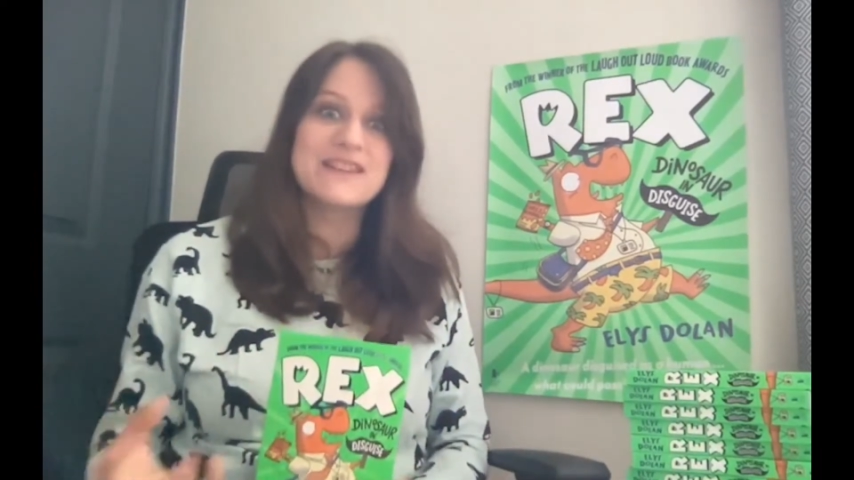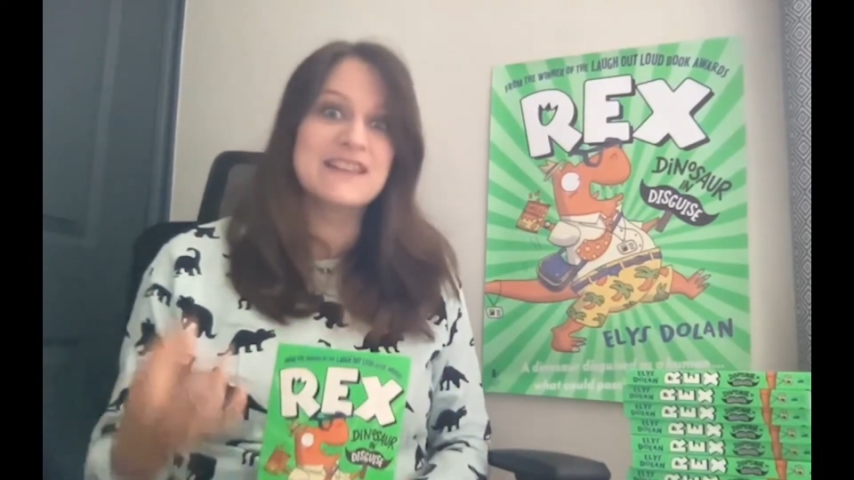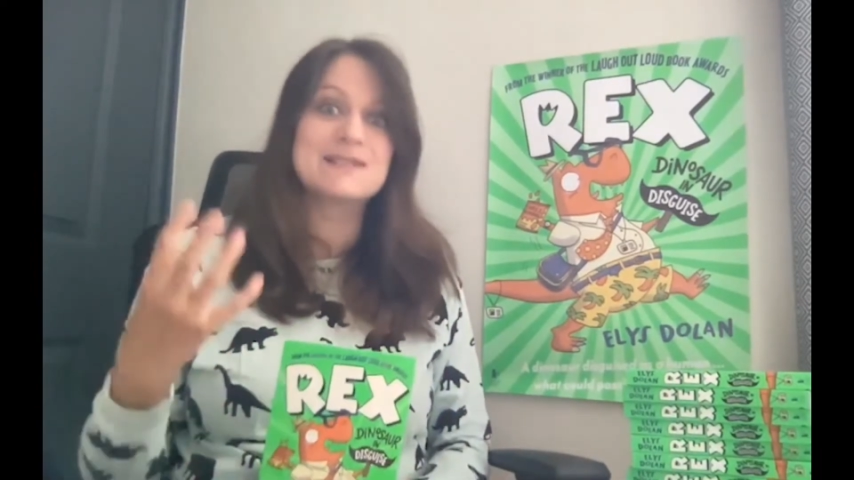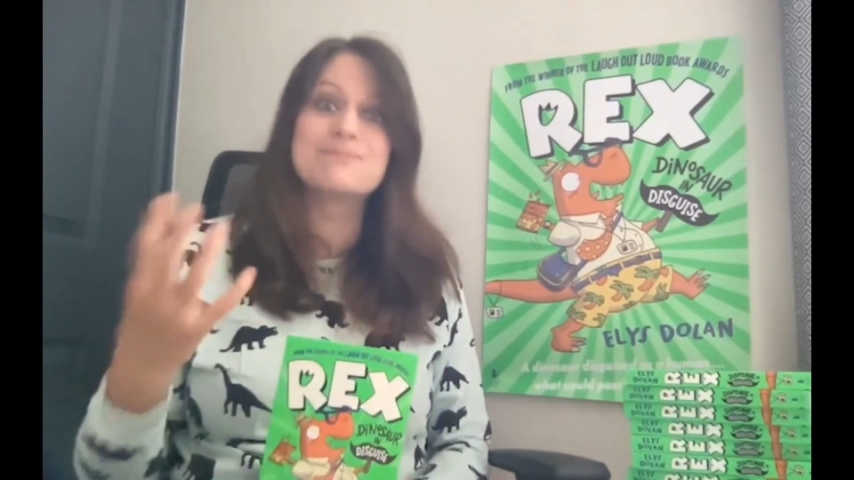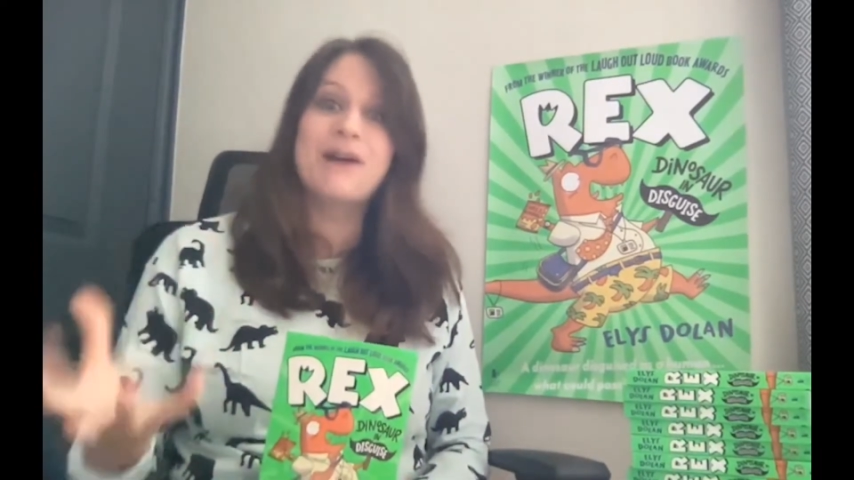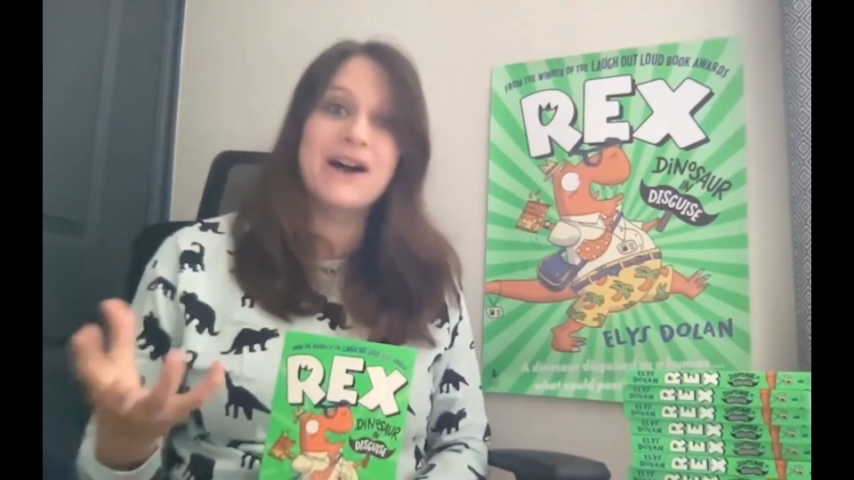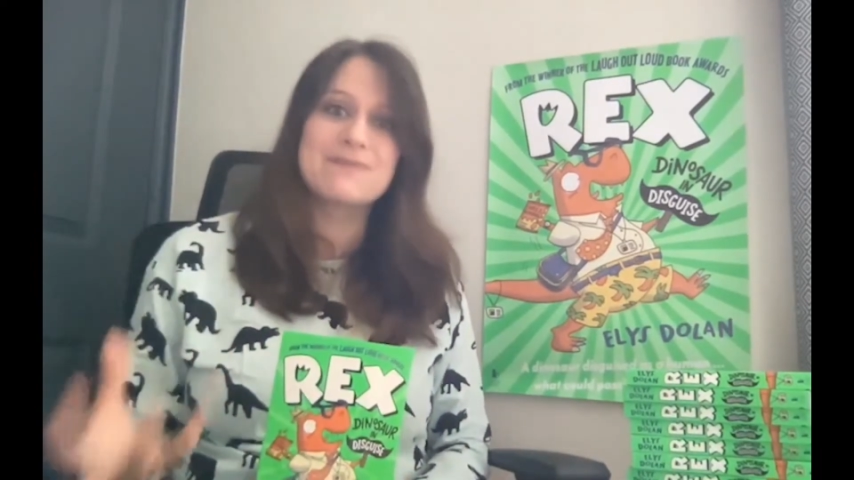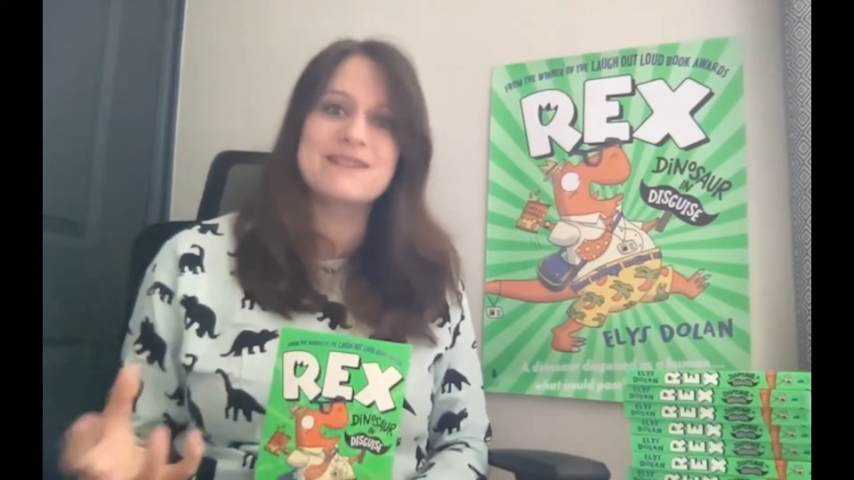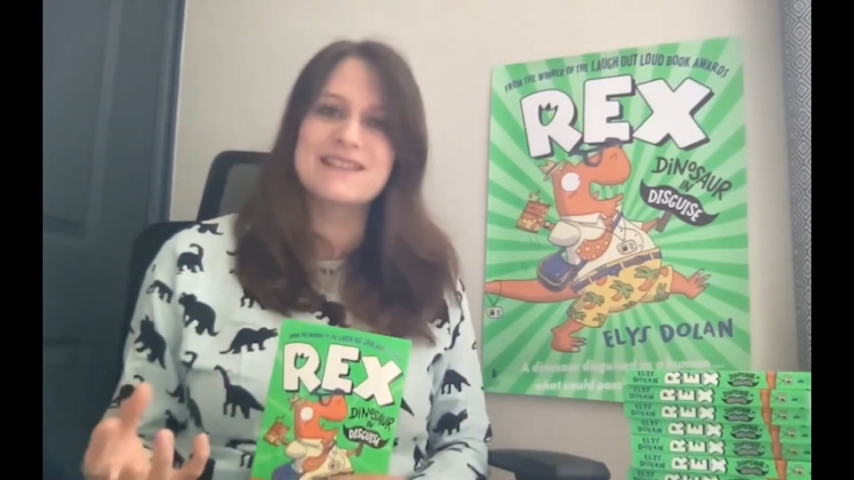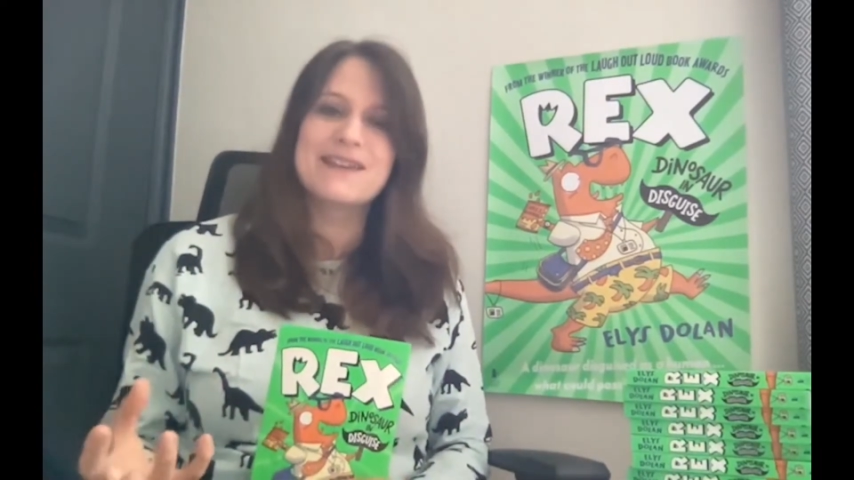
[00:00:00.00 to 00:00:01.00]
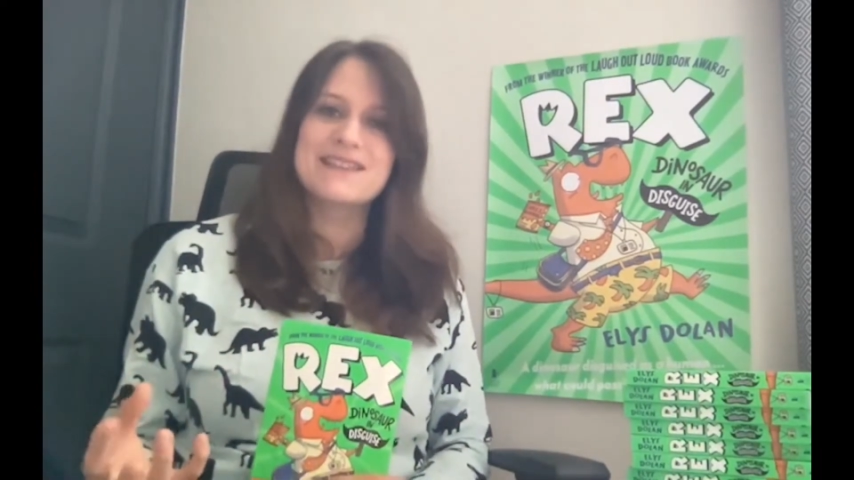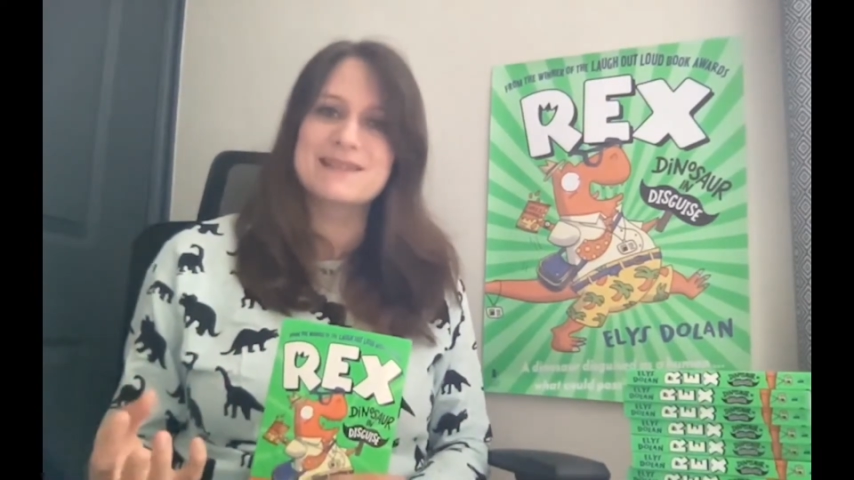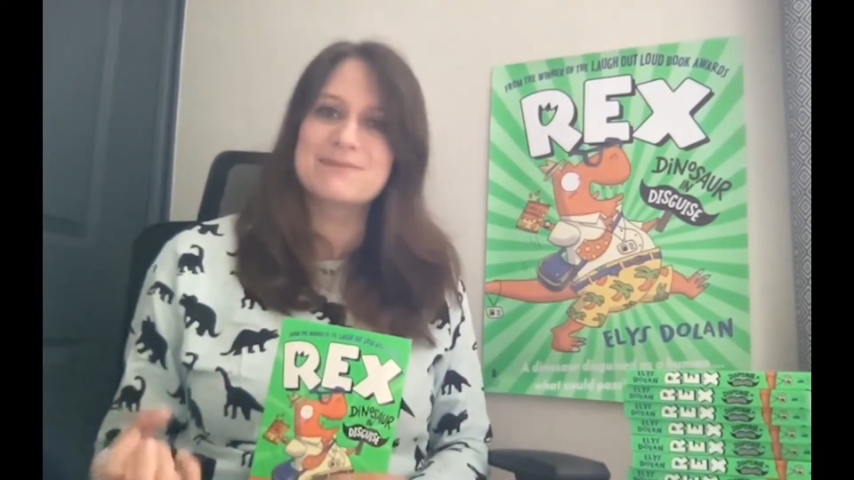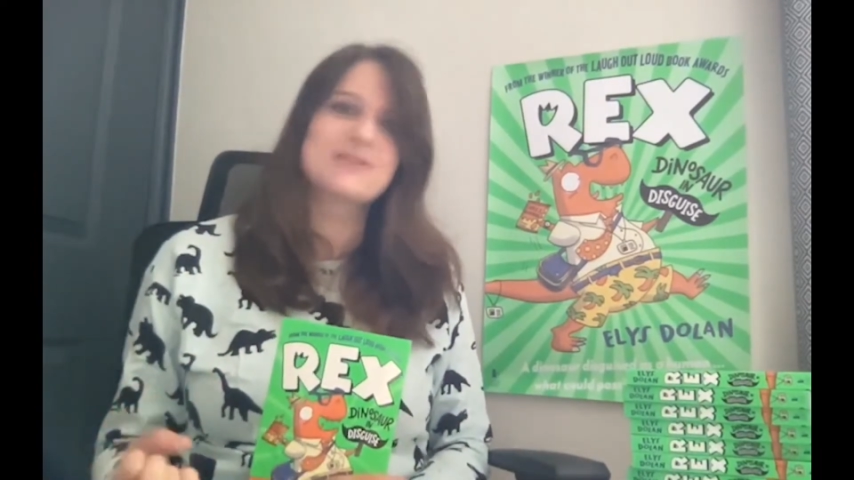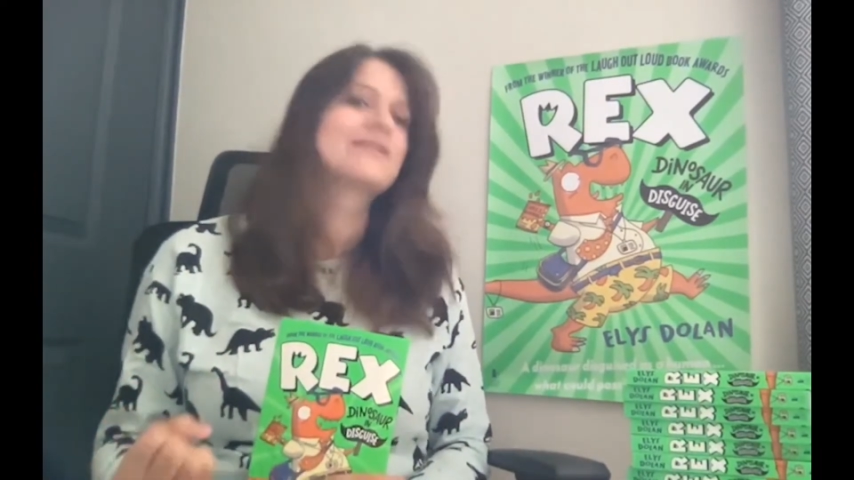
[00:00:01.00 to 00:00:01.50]
that inspired me to make this
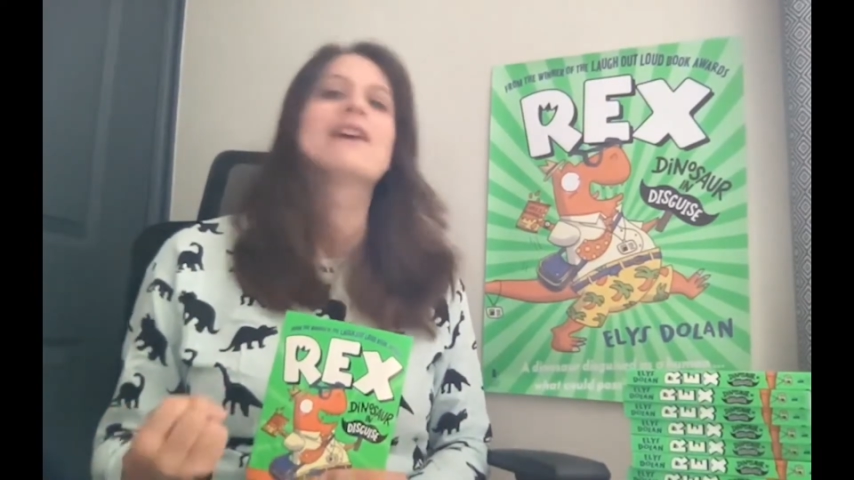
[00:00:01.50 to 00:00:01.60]
book.